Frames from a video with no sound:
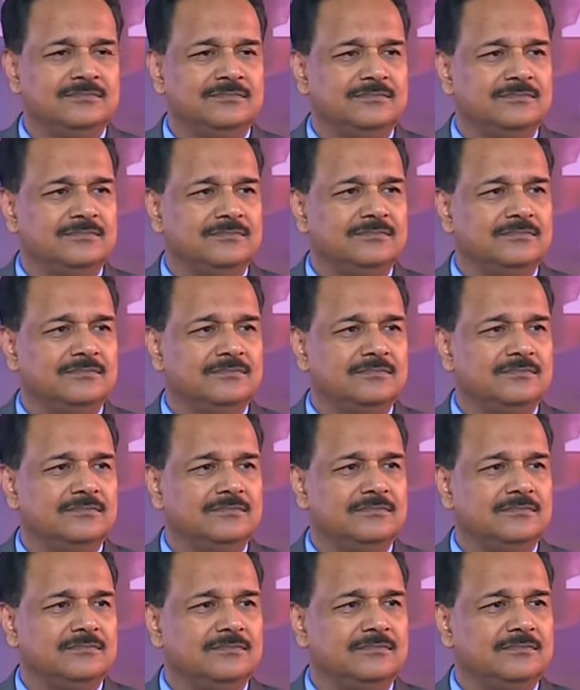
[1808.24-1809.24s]

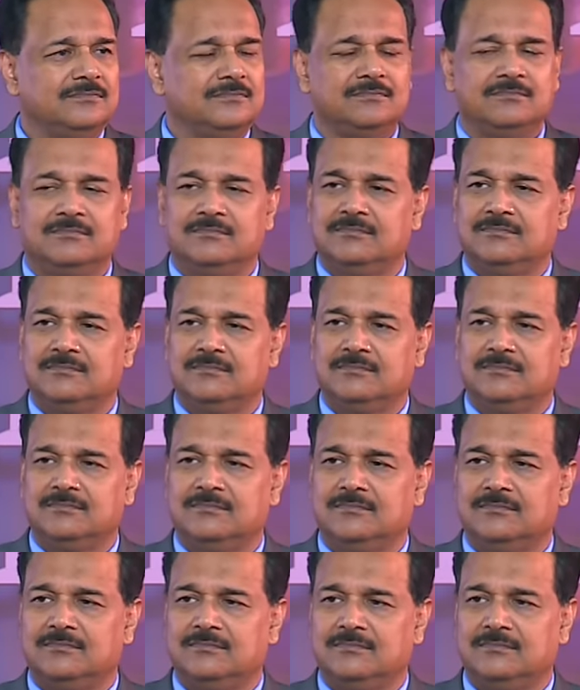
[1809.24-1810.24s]

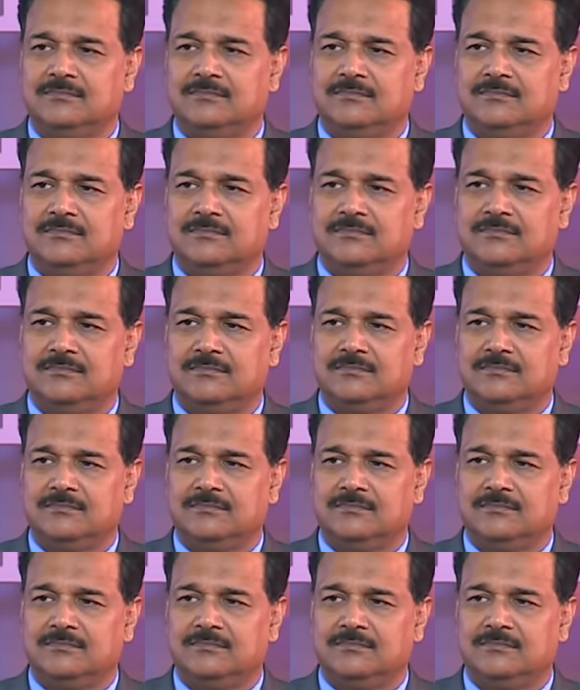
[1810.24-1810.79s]
[no speech]